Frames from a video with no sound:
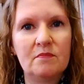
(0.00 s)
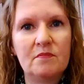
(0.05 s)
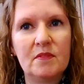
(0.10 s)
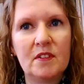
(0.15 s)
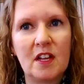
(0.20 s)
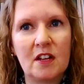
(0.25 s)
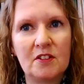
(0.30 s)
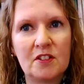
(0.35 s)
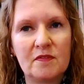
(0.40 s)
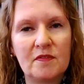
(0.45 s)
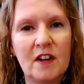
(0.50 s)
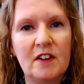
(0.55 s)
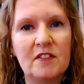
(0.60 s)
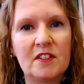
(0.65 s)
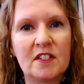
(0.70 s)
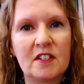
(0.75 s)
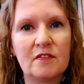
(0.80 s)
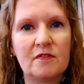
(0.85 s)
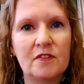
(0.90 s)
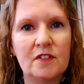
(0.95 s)
go to various
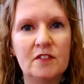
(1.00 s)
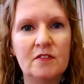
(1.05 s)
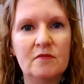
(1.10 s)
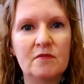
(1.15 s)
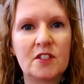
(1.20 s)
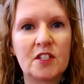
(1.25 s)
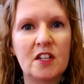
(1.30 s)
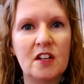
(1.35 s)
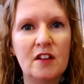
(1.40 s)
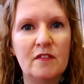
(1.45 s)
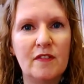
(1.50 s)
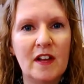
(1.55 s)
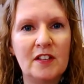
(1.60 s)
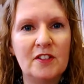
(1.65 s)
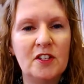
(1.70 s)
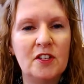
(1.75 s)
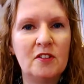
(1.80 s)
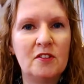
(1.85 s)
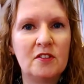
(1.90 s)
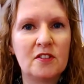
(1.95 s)
different
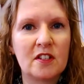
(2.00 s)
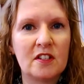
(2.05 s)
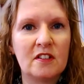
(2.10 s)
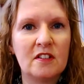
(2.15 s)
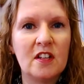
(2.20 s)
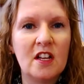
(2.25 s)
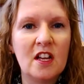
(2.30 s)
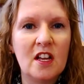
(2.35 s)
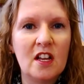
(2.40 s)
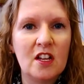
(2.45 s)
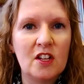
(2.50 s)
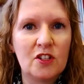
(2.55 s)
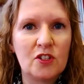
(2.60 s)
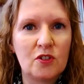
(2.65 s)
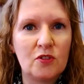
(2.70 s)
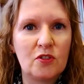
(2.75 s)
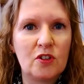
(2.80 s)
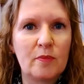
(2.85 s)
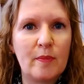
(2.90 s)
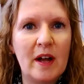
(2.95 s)
venues and
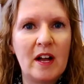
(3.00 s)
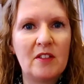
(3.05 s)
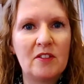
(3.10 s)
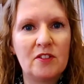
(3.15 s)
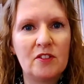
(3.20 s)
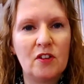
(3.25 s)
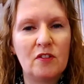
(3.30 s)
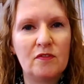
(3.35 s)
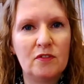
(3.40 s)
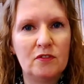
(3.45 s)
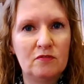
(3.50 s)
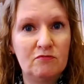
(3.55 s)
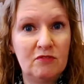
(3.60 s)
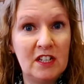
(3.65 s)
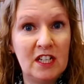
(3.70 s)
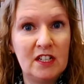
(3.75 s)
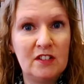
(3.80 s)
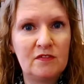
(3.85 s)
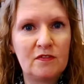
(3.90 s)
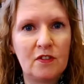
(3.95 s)
talk about the novel,
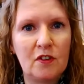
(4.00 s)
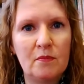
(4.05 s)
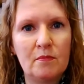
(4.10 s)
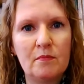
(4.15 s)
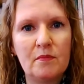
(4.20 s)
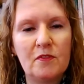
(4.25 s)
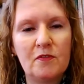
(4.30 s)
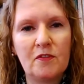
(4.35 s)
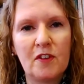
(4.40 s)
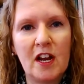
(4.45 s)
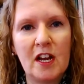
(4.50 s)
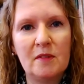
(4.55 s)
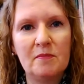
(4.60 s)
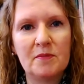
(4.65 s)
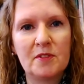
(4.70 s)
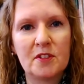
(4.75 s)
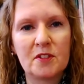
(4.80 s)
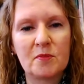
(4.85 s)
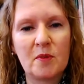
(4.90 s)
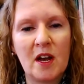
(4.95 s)
read from
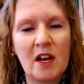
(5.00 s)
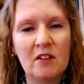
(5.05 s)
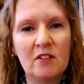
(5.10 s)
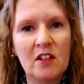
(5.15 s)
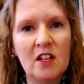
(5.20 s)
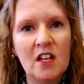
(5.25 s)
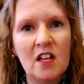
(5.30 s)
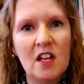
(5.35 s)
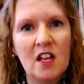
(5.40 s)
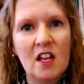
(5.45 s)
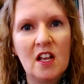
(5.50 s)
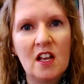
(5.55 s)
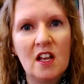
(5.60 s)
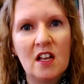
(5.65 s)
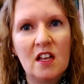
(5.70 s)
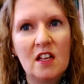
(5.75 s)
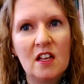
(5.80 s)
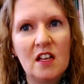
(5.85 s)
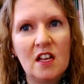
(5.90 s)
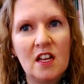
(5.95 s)
Framed as well,
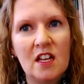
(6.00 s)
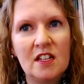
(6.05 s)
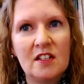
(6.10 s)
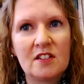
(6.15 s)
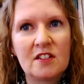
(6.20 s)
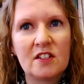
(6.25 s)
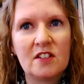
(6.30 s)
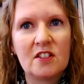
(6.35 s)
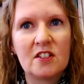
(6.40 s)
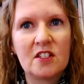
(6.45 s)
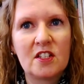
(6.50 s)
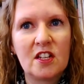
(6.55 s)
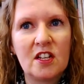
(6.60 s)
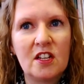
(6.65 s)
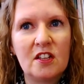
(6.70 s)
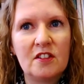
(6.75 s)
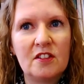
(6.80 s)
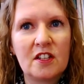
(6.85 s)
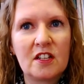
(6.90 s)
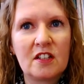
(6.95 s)
is that
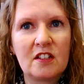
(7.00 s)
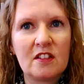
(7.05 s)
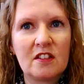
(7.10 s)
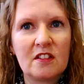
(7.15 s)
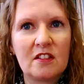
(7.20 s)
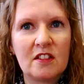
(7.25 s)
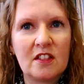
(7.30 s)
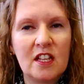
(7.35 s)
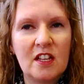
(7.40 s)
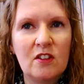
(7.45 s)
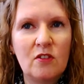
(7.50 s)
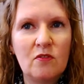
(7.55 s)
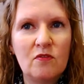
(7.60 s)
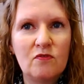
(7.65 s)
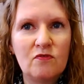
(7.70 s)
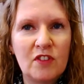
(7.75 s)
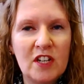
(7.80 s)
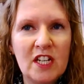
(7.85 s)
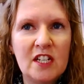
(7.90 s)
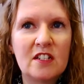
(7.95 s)
the
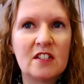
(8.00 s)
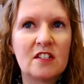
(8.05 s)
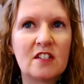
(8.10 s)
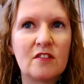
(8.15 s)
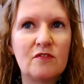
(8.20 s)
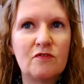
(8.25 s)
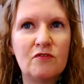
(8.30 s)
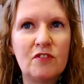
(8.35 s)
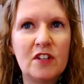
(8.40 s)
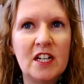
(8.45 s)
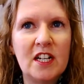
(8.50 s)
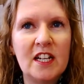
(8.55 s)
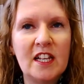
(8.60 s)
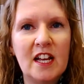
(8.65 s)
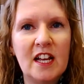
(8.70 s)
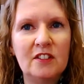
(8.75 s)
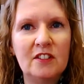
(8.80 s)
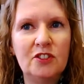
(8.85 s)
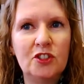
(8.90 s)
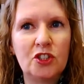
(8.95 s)
readers have
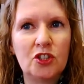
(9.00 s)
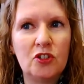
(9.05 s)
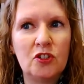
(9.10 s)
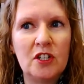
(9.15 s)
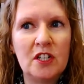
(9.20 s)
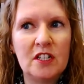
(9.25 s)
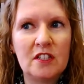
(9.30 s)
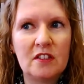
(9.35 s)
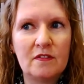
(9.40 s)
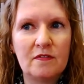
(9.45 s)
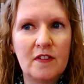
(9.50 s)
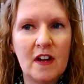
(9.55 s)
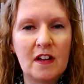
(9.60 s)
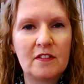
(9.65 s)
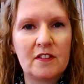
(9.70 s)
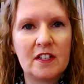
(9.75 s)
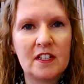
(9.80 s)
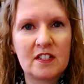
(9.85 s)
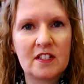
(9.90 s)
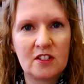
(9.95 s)
really enjoyed the
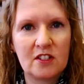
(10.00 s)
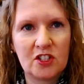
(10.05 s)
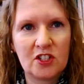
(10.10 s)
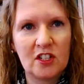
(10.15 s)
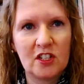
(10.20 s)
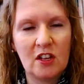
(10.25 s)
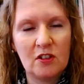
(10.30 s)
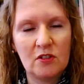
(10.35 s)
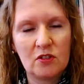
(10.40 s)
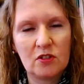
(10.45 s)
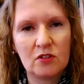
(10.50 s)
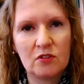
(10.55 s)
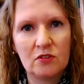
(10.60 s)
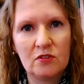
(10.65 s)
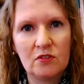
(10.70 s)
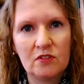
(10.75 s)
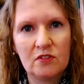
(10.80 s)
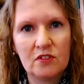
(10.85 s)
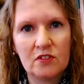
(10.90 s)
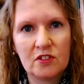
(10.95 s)
fact that it's such a
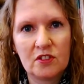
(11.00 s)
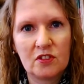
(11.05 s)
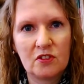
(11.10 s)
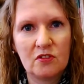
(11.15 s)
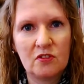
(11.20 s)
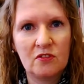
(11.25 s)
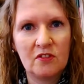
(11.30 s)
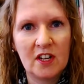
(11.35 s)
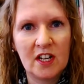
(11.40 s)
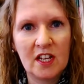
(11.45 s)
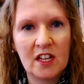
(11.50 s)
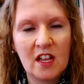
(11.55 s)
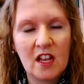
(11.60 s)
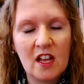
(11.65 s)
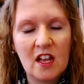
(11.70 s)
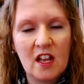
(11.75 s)
local story,